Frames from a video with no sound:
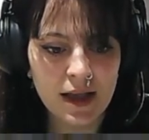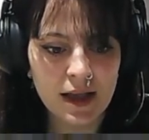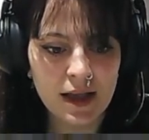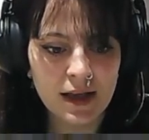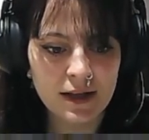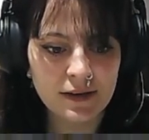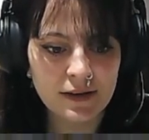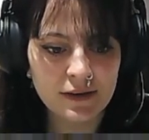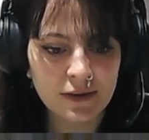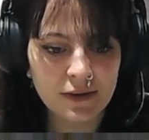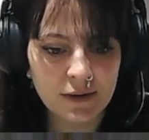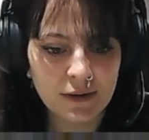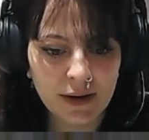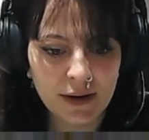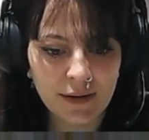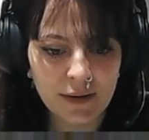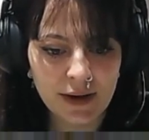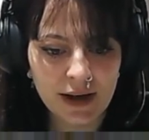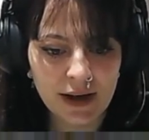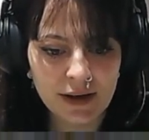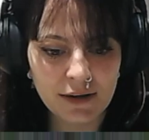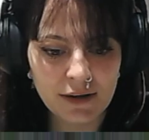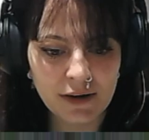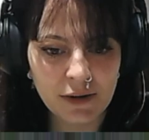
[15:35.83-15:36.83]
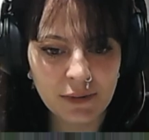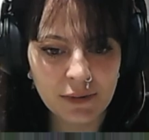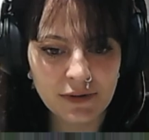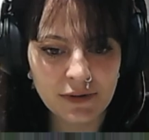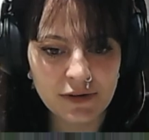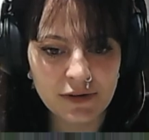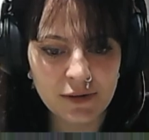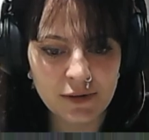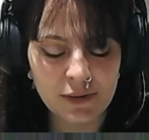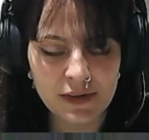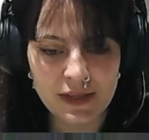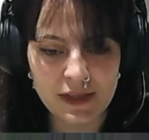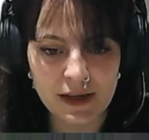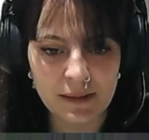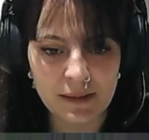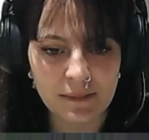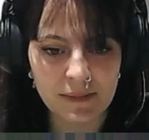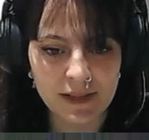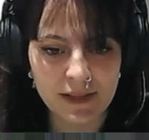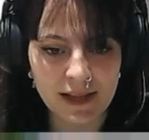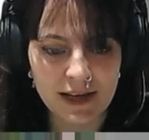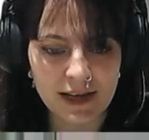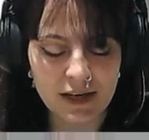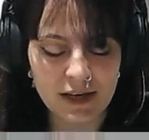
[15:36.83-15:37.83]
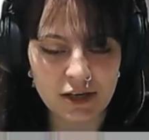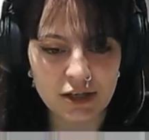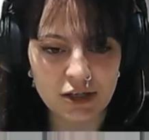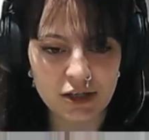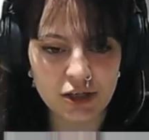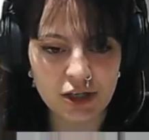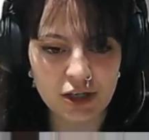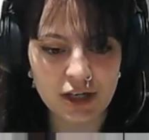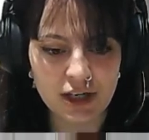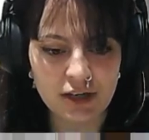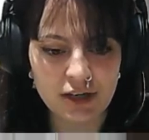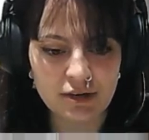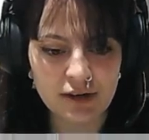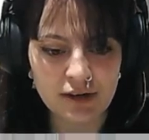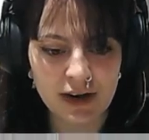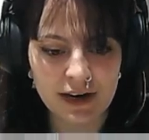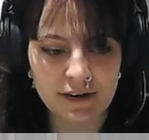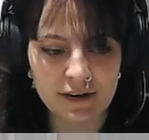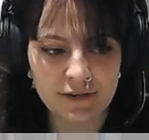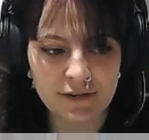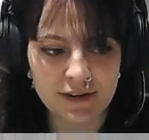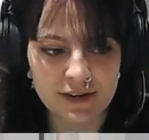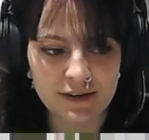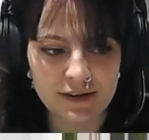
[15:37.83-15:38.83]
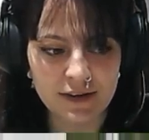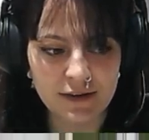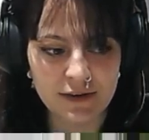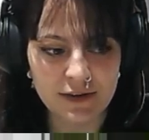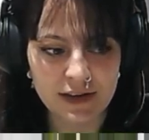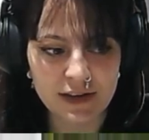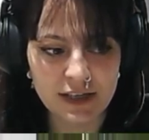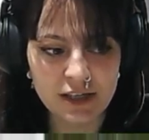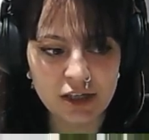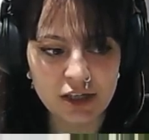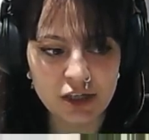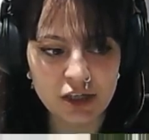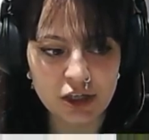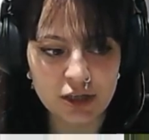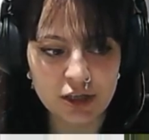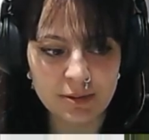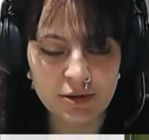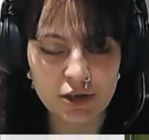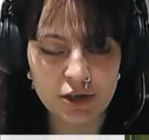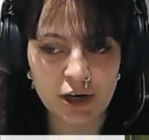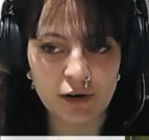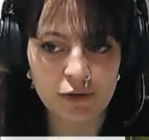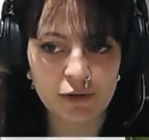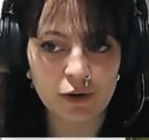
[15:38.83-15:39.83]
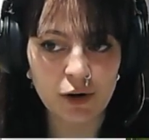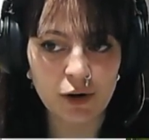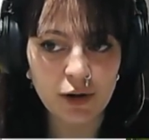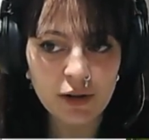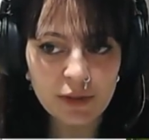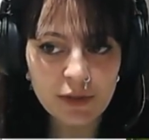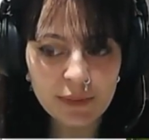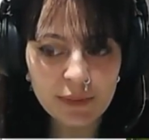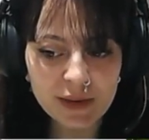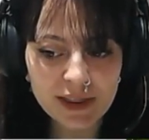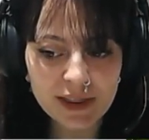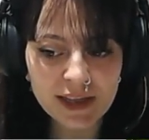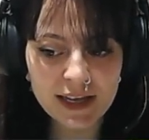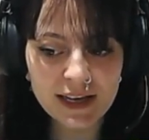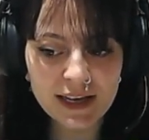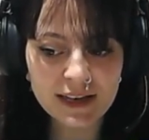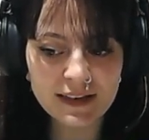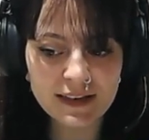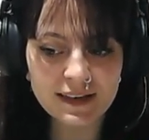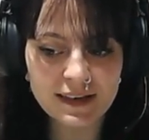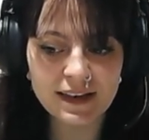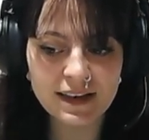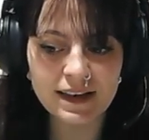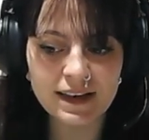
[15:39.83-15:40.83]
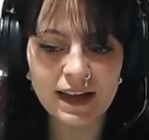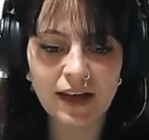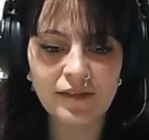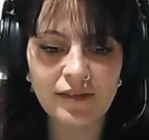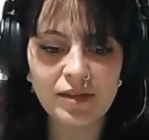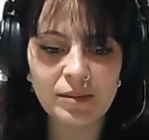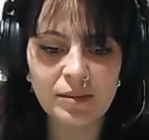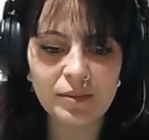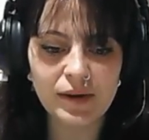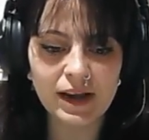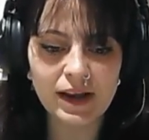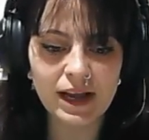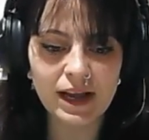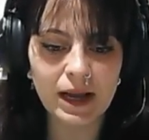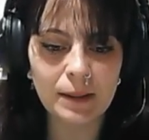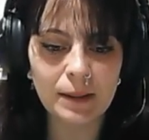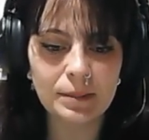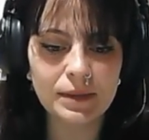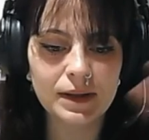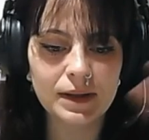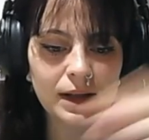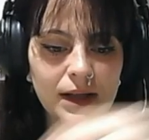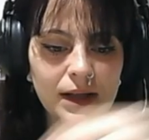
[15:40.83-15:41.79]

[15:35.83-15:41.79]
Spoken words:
So now I don't know what to do with them. Like, should I try to fix their relationship? Should I roll with it and have them break up?